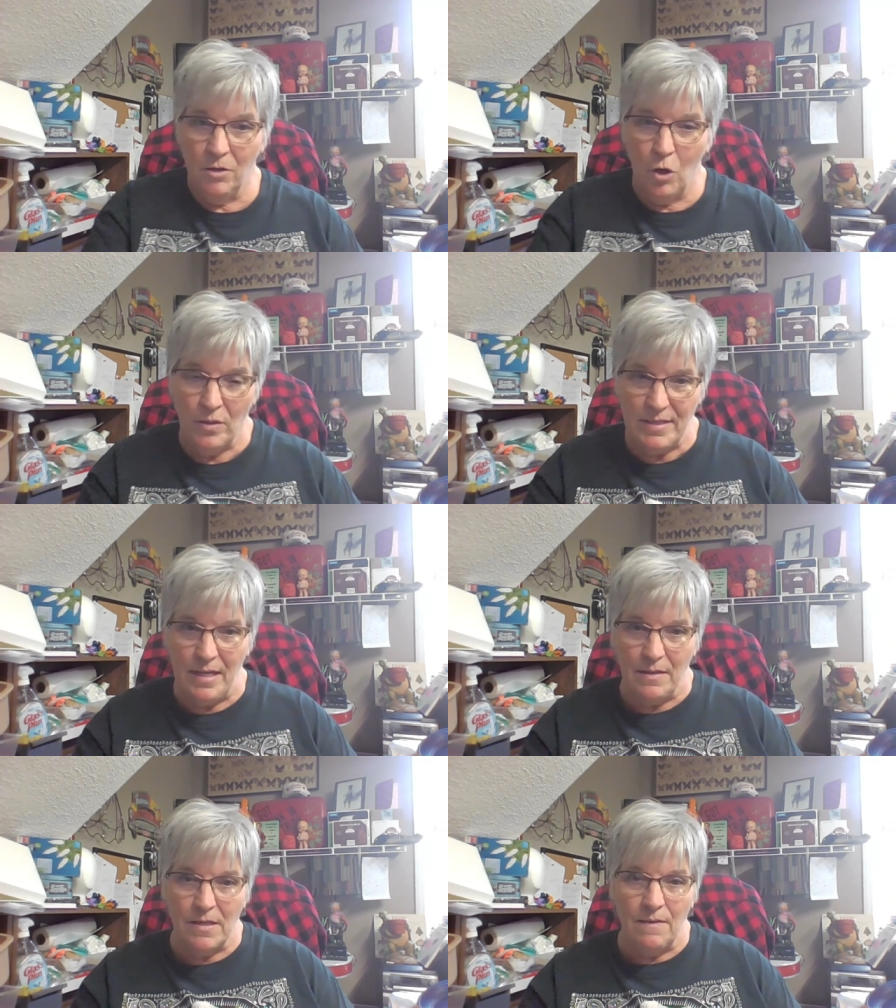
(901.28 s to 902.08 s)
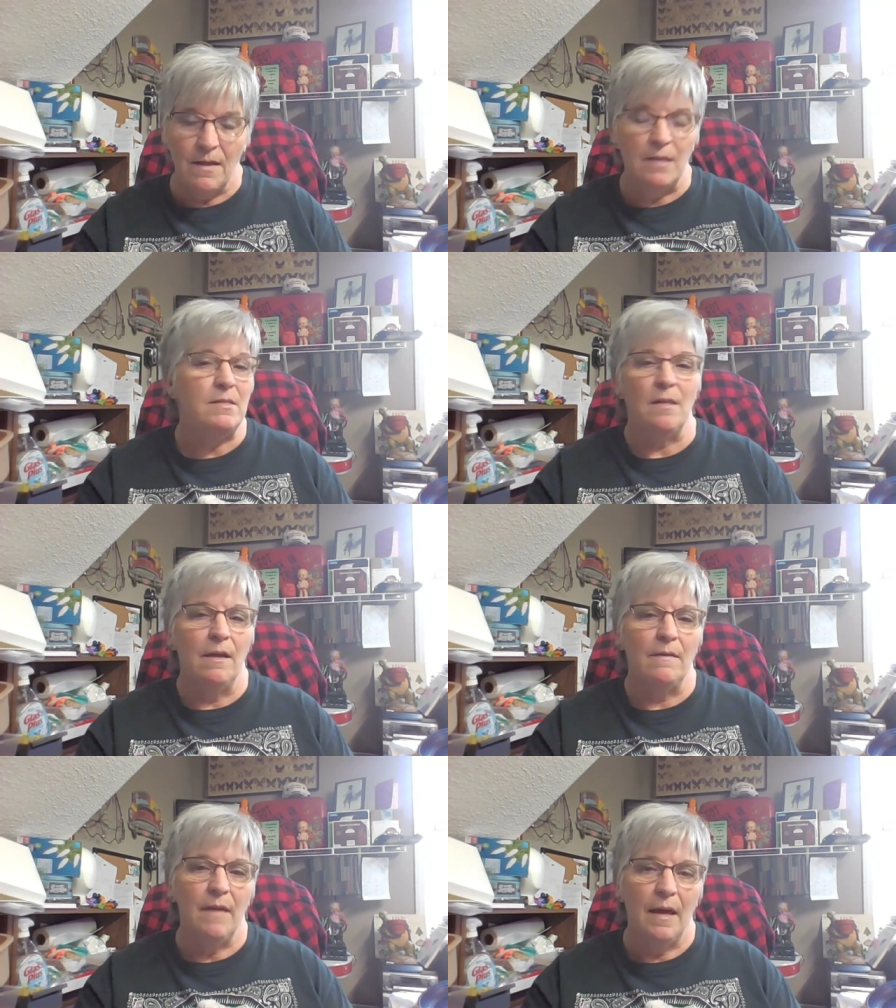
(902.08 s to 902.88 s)
yard sales and things
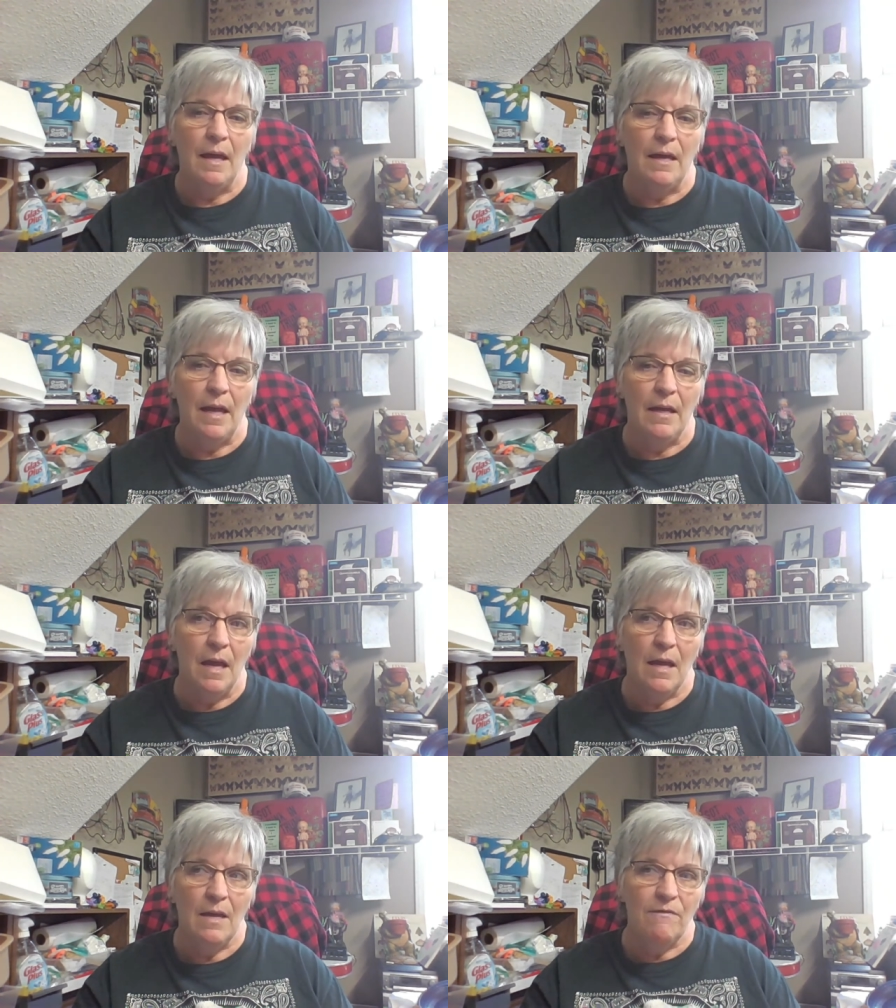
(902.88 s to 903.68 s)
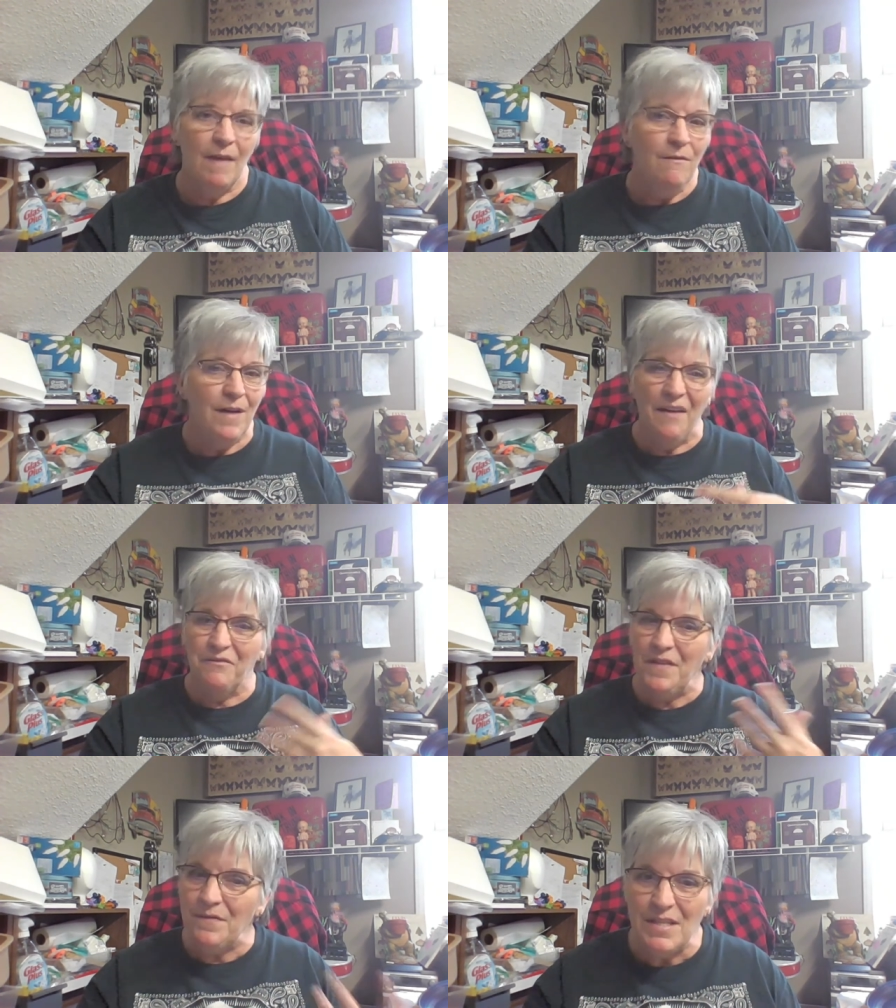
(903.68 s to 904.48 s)
like that, and if they've got
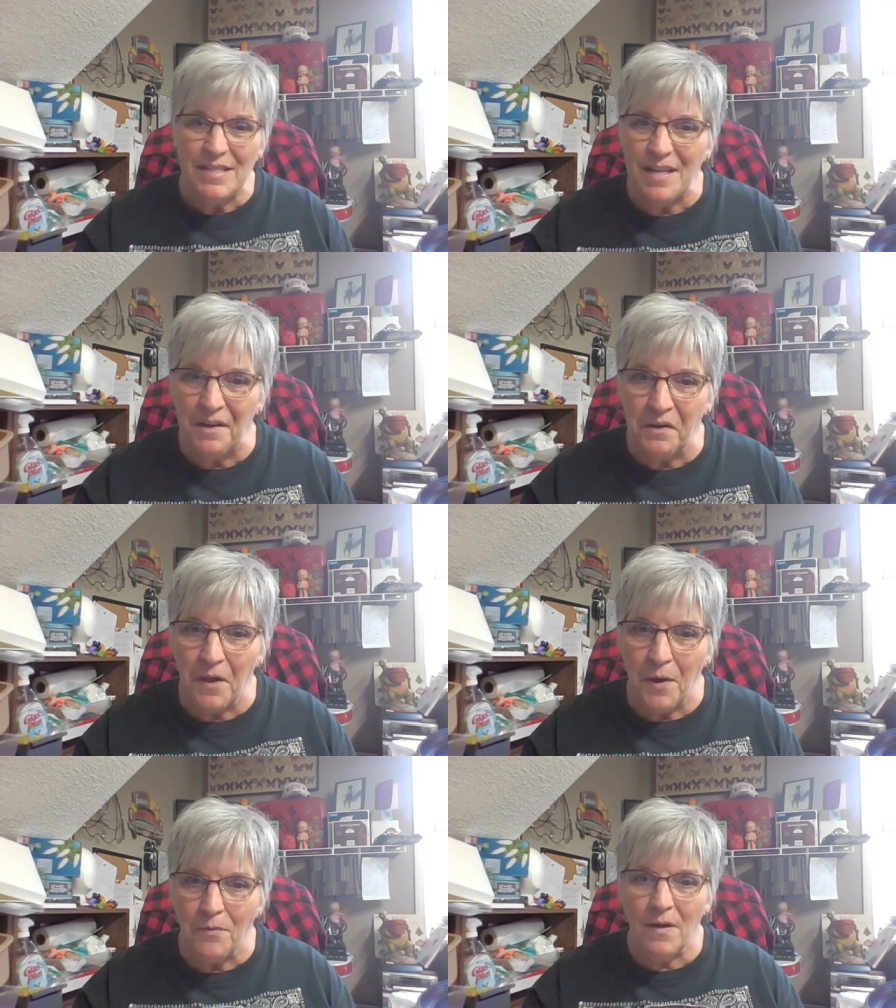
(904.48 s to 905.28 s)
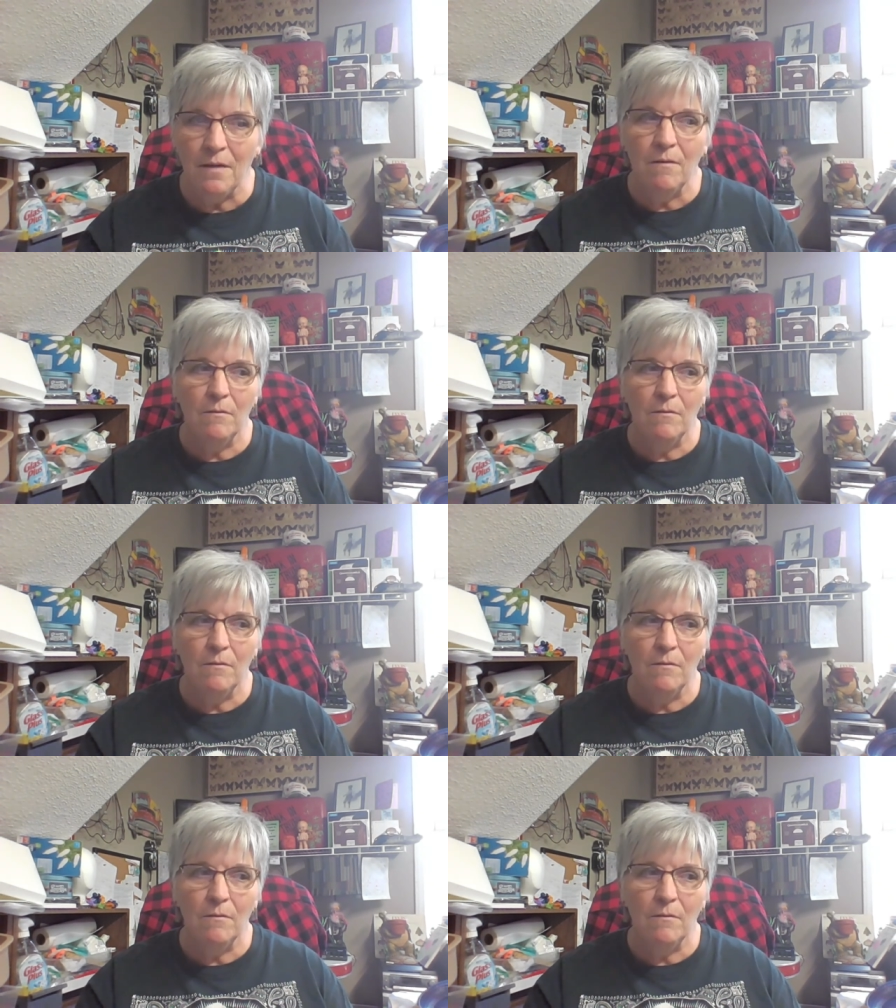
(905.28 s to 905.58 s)
50 cent clothing,